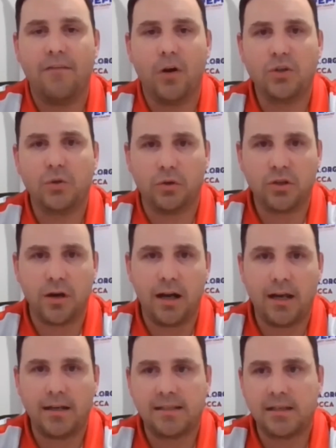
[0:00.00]
virtual
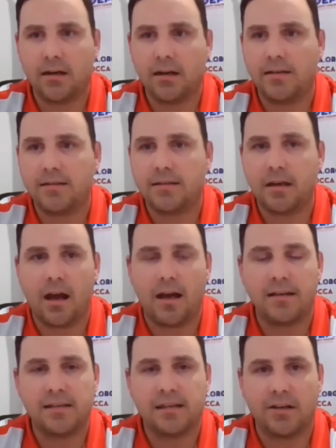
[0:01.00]
training series
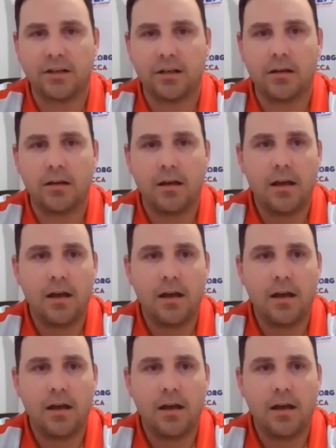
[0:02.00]
session.